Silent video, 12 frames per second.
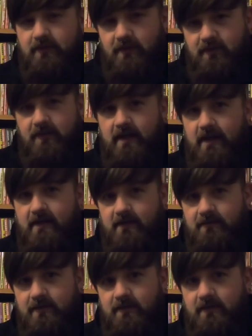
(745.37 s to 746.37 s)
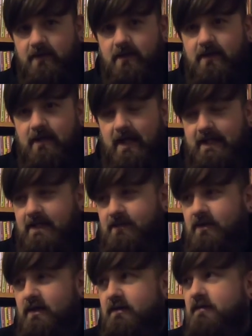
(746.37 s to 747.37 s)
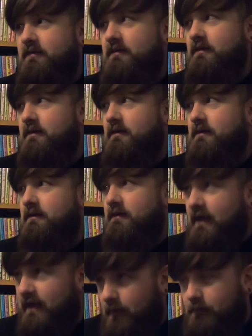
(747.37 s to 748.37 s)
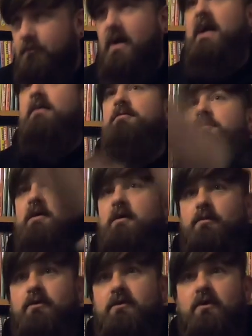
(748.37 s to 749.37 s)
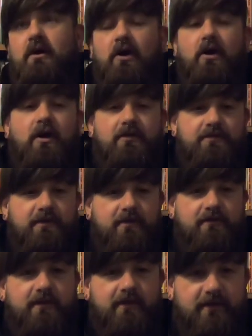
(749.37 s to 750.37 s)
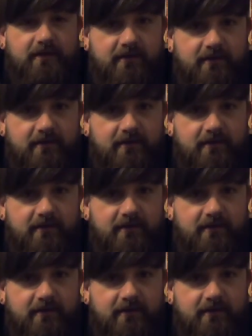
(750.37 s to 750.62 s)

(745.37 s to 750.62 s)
the side of it, and he does like a backflip off of the